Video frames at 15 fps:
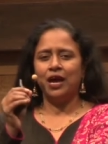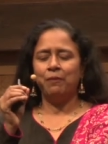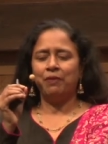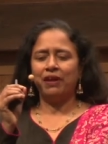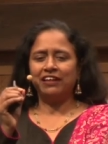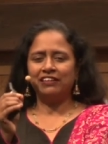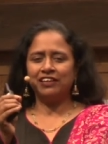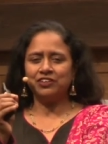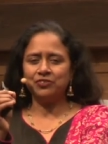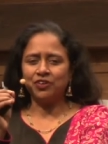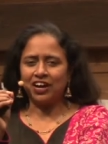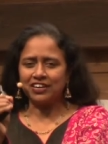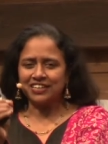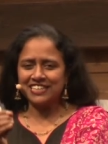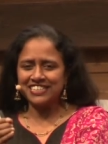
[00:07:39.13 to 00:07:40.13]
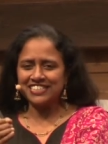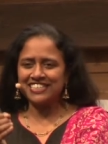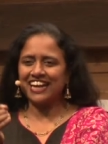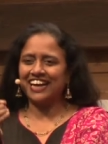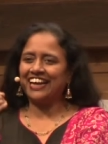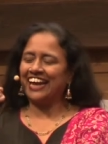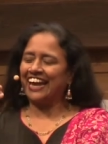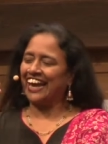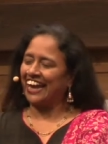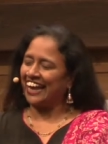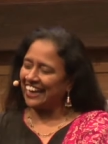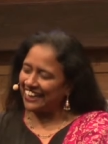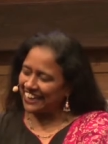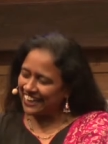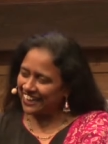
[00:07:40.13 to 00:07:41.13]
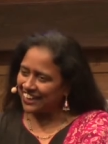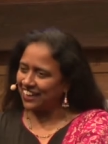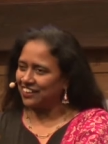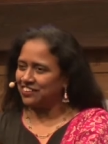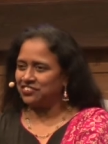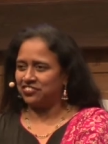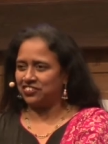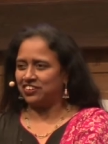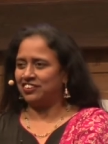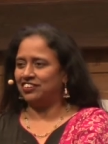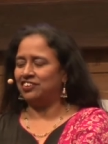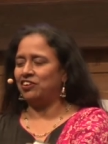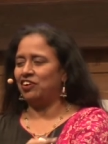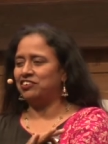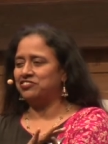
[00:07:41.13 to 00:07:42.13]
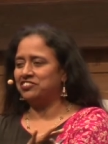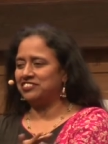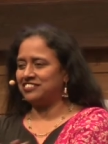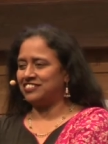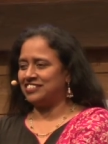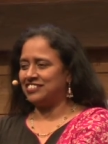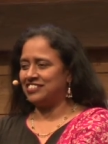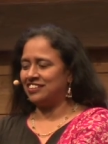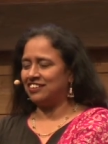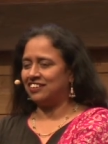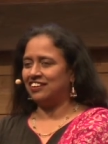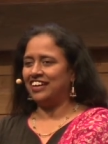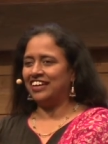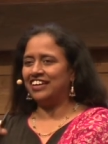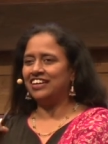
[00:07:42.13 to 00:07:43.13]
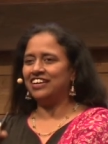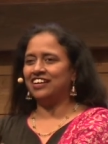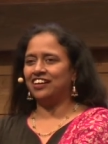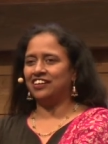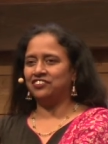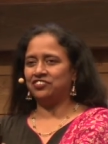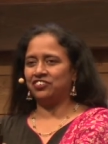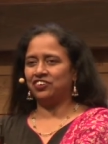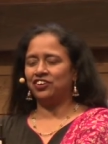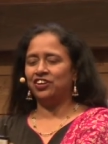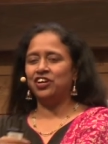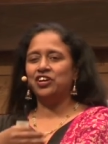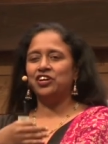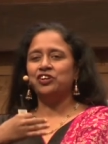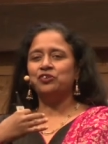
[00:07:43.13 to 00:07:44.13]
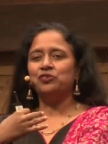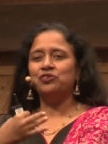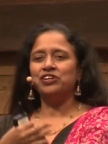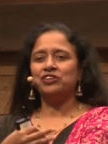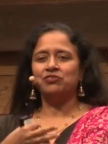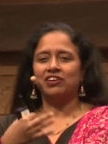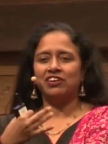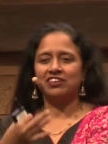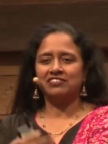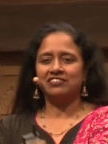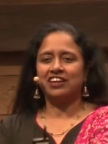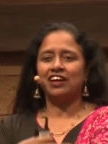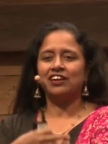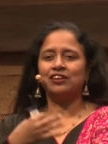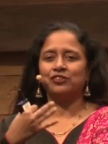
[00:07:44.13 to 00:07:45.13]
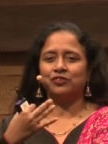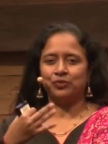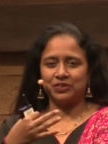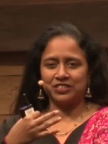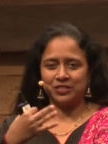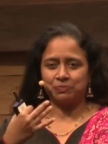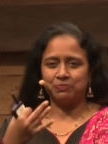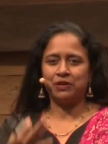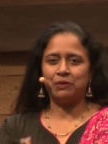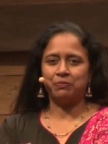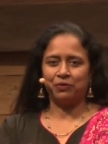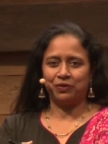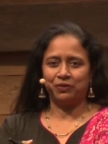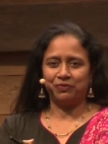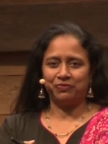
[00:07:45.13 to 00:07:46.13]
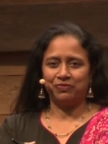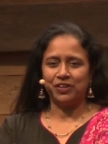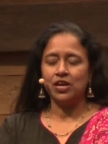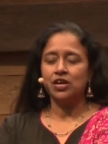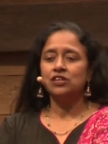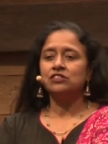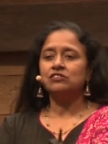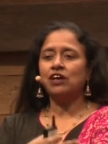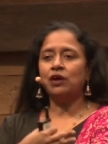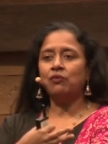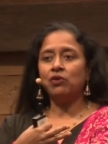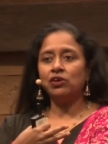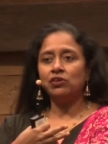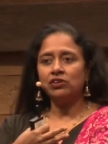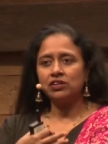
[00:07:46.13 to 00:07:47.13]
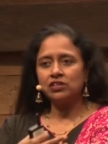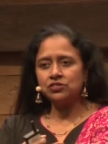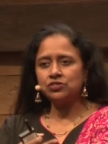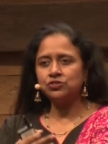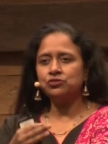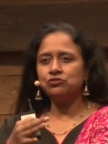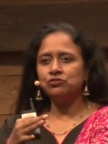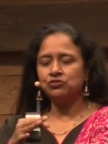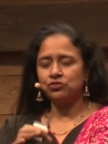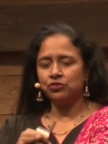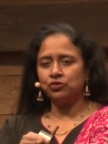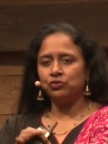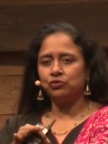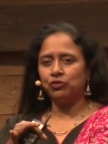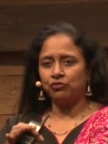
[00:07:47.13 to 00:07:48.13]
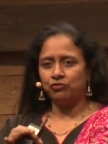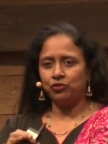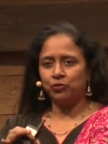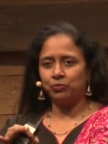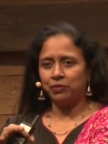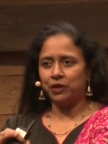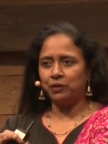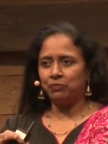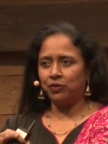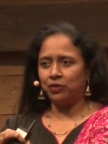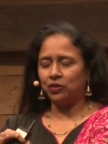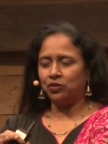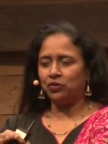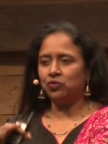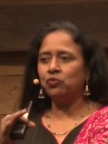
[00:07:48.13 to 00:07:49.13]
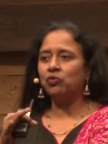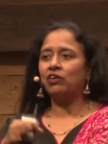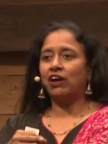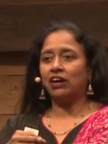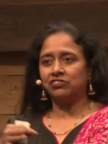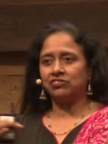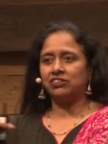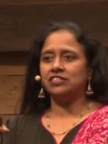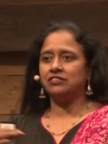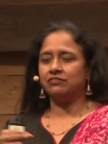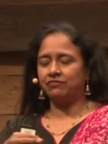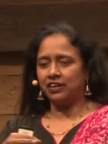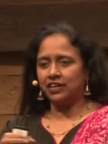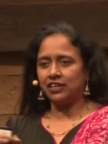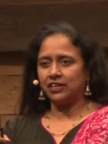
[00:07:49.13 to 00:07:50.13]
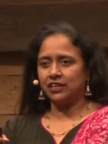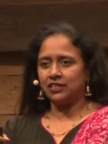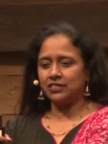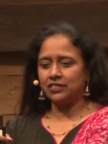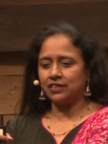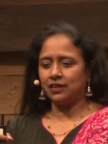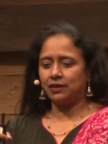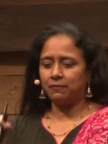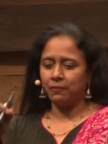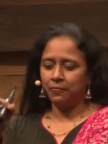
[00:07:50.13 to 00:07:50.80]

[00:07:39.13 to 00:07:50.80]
But I think to understand any culture, not just India, any culture, you need to understand it through its people. So I want to introduce to you a few people who are actually defining India.